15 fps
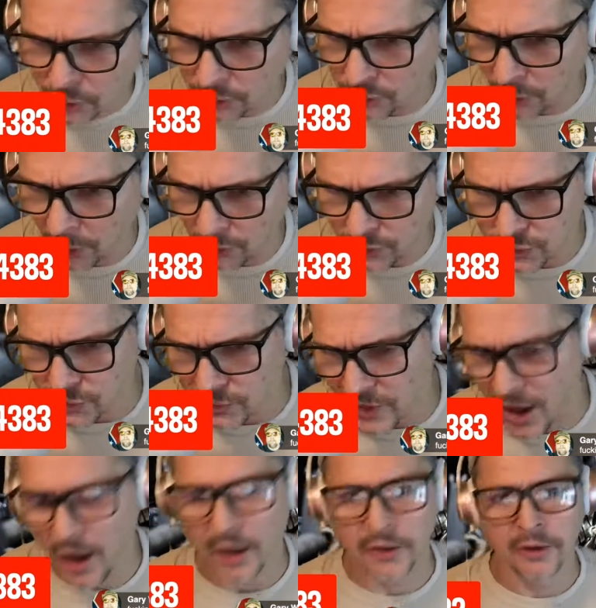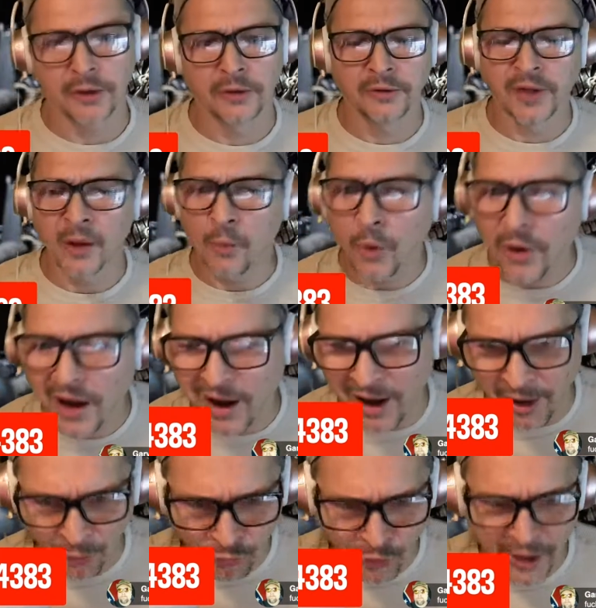Don't do that. They will Kyle
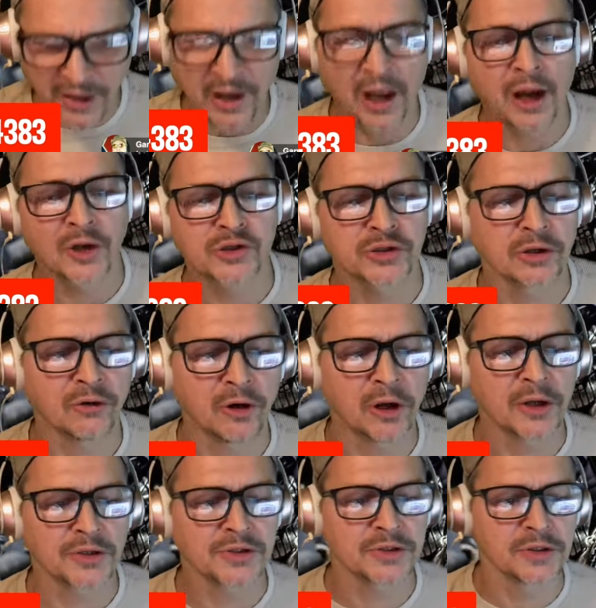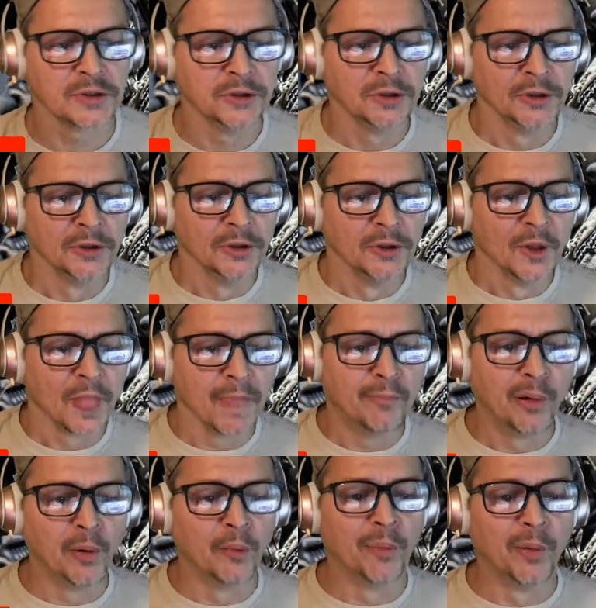Rittenhouse your ass.
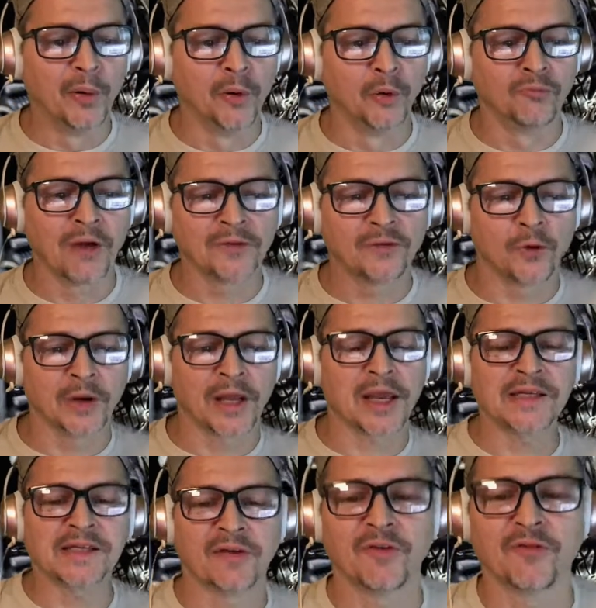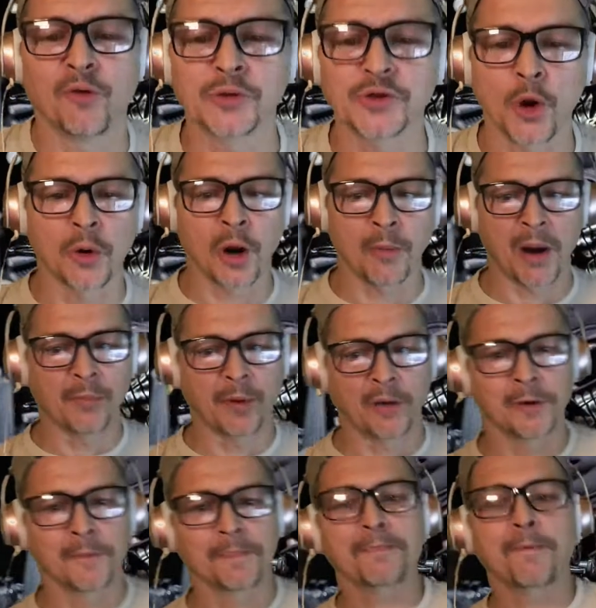Boom, boom. Red Dawn AK-74. What's going on, my
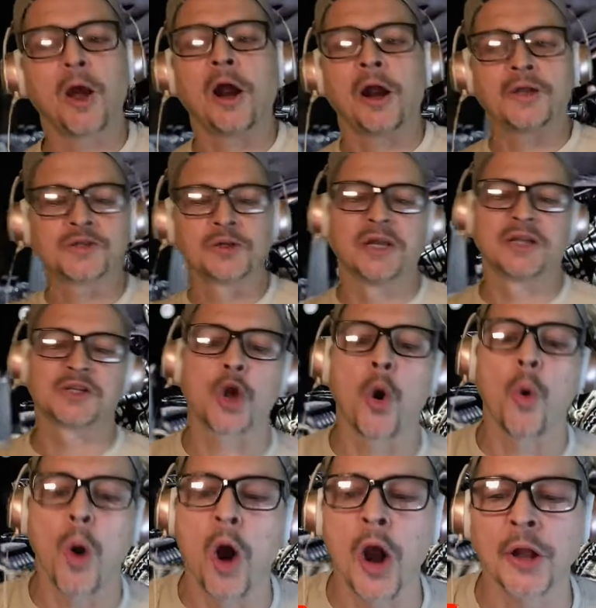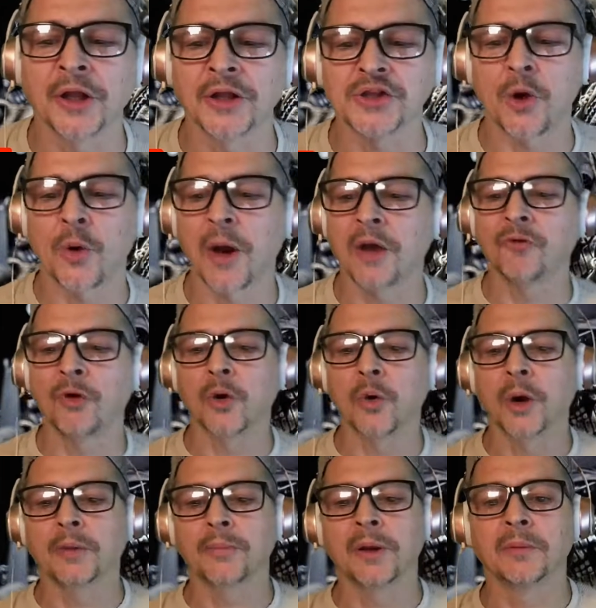brother? All right, so let's go on. Let's go ahead real
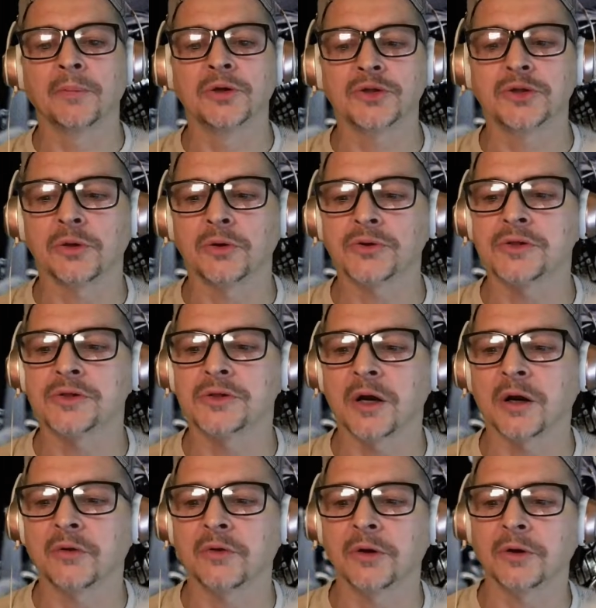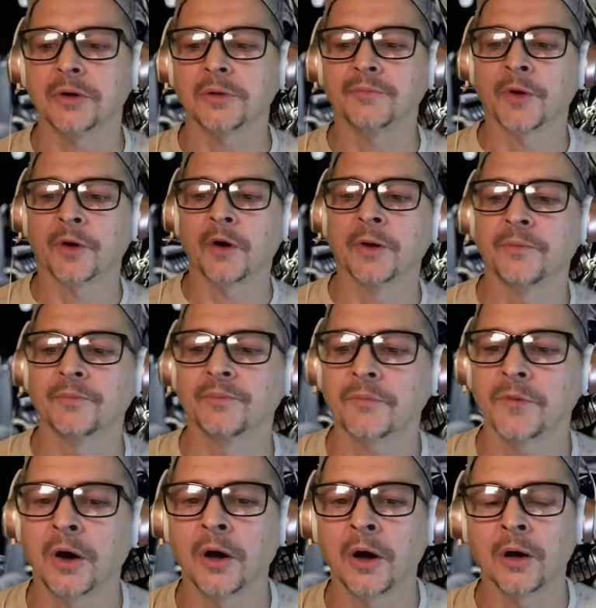quick, man. Let me just close this out right here. All right.
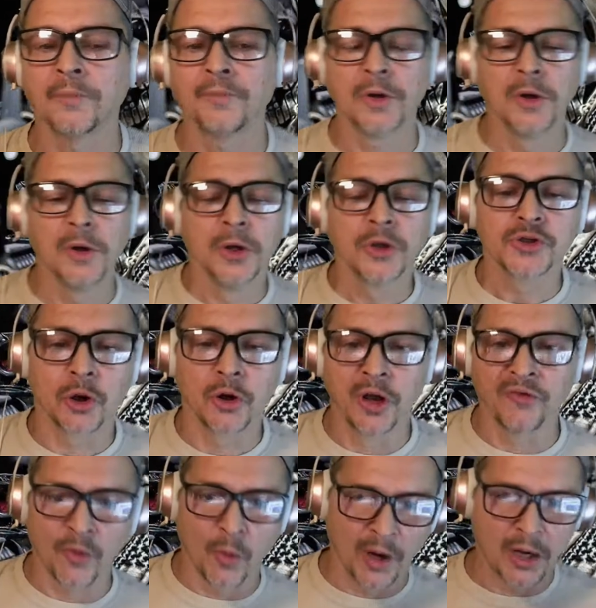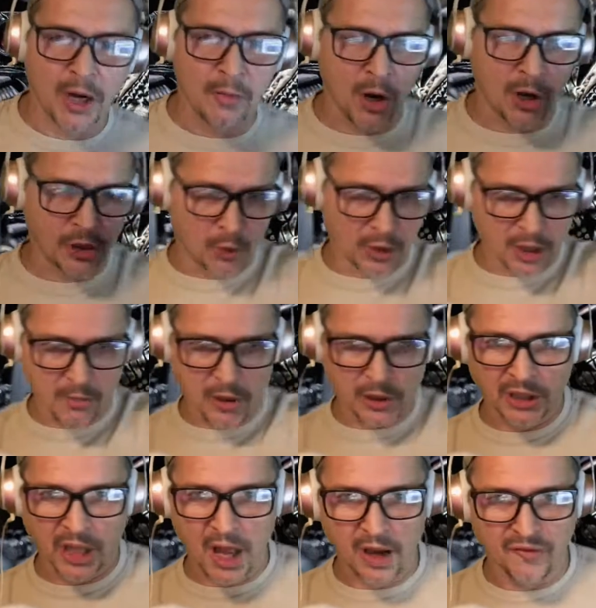Uh, so if you want to come on, you want to come
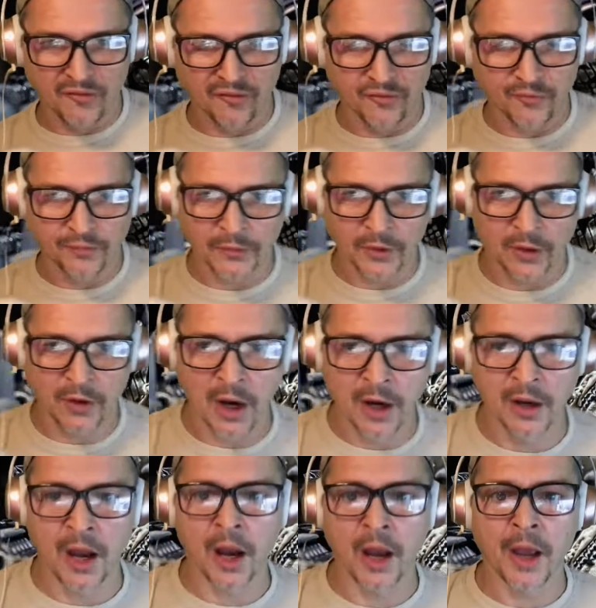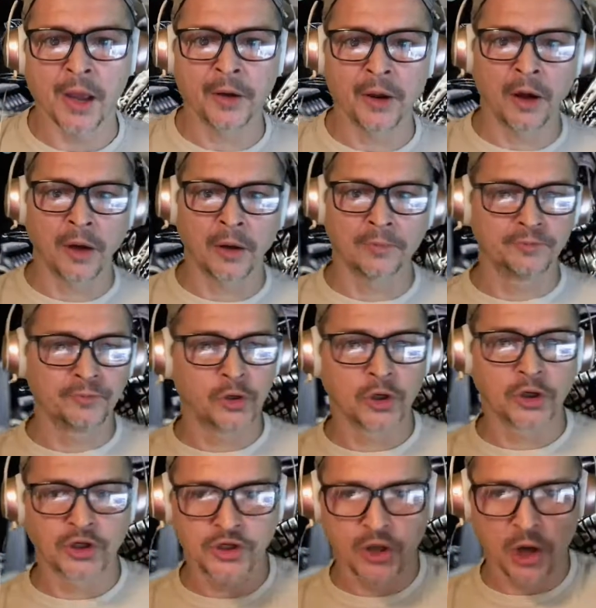on live. All right. And um, you
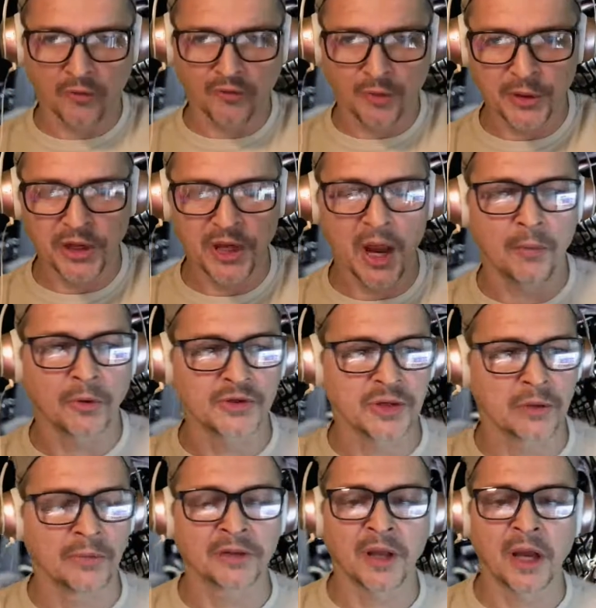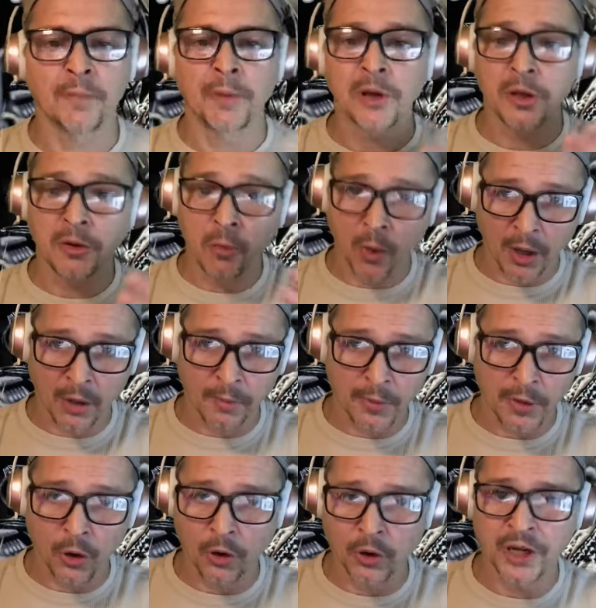could just cover up your camera or something like that, but you want to
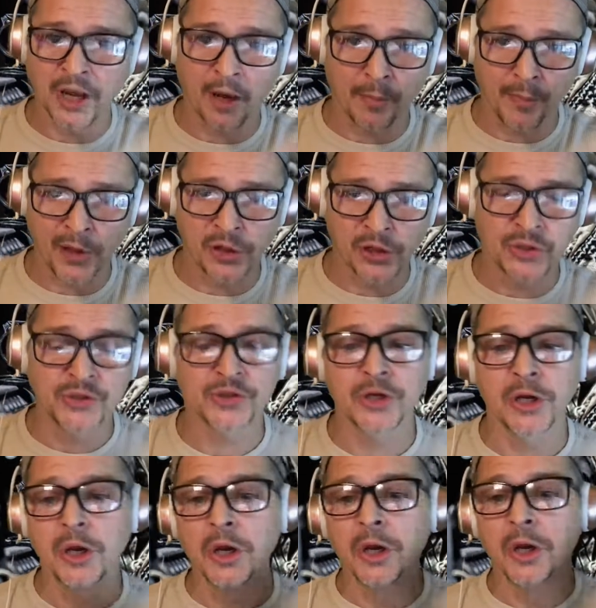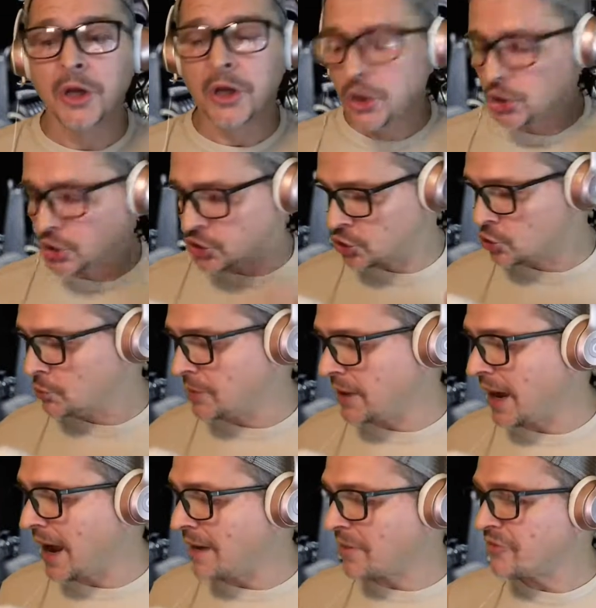be heard. You got opinions. Shoot
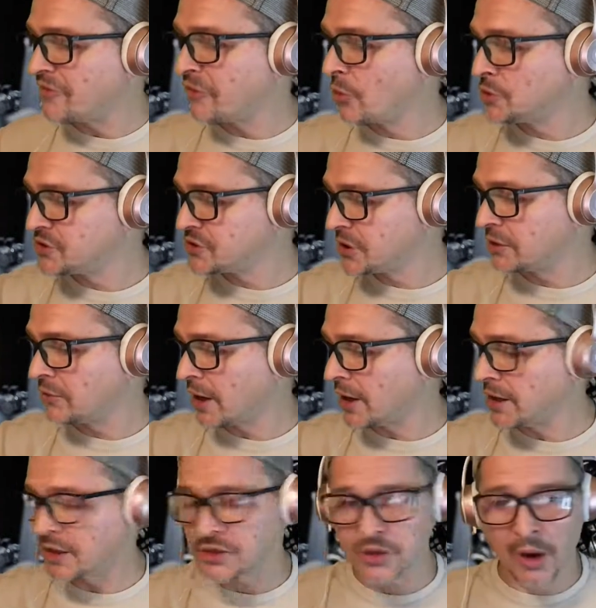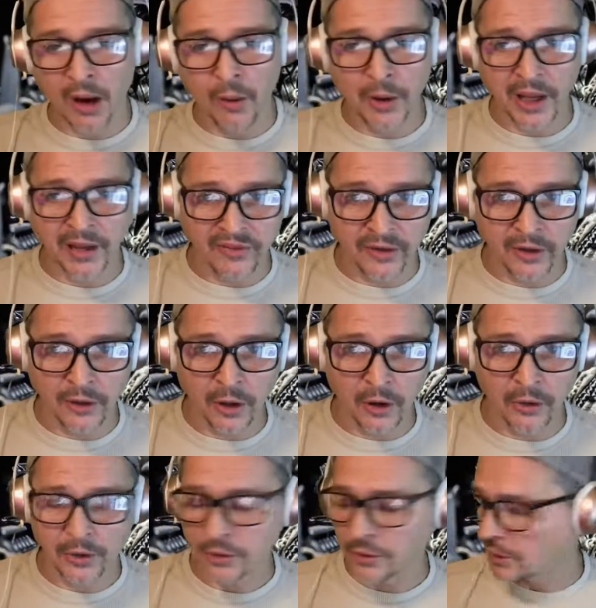me. I have my phone sitting right here, so I will get the
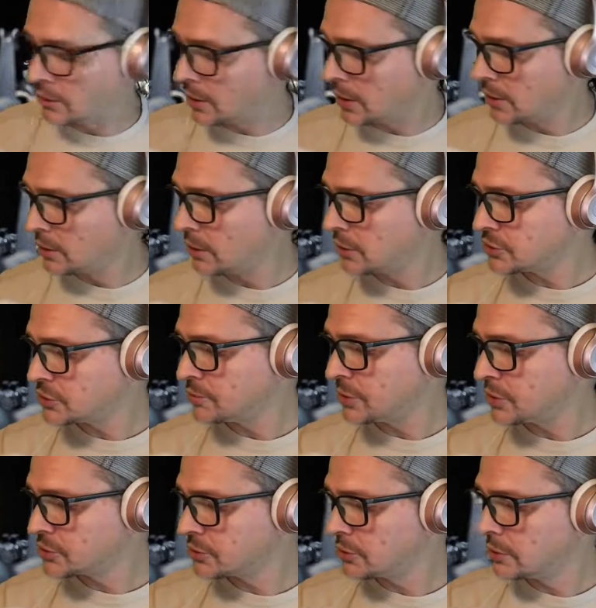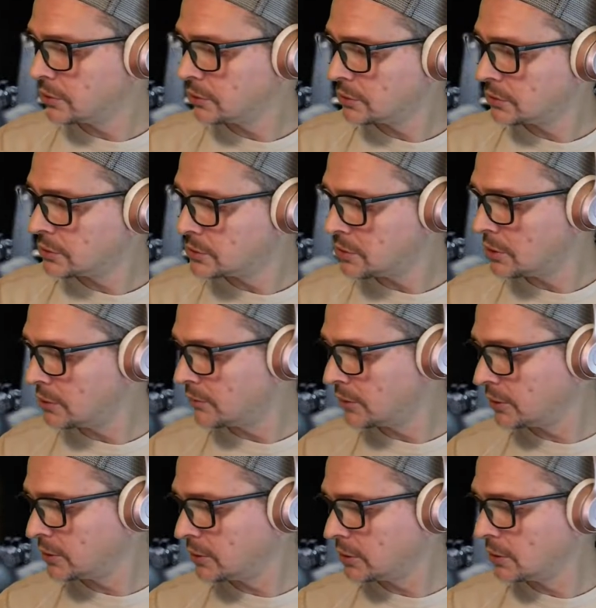alert. All right. I'll just make sure it's on
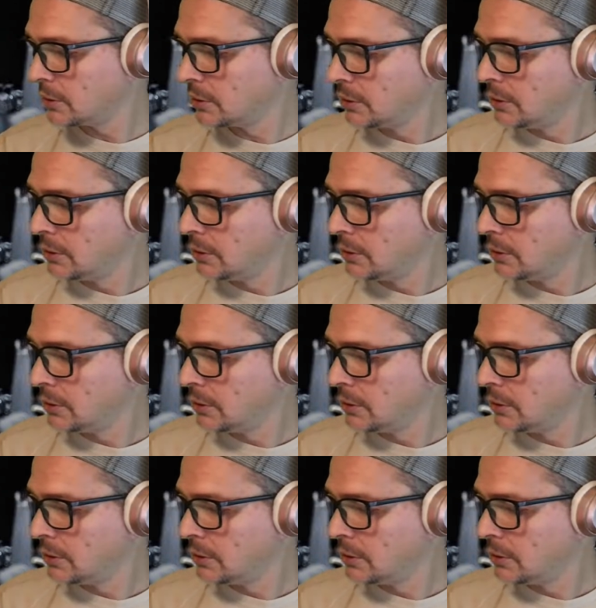right there.